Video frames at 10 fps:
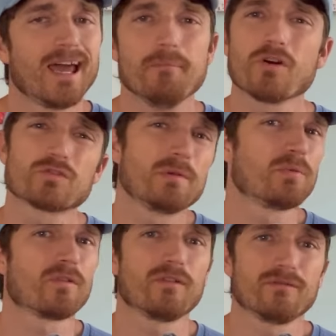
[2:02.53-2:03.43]
And most
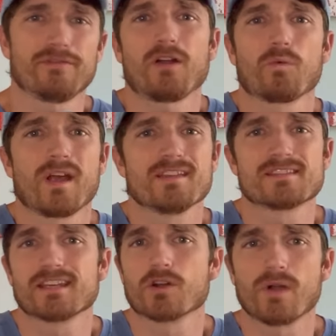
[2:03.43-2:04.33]
people found ways
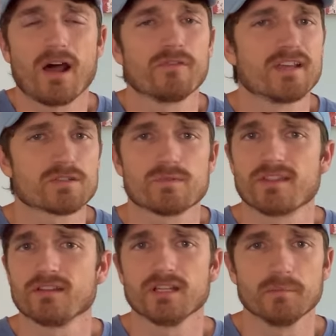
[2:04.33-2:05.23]
to get around this
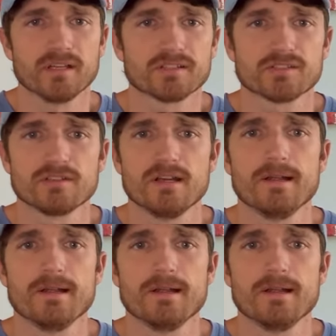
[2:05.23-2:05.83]
within the limits.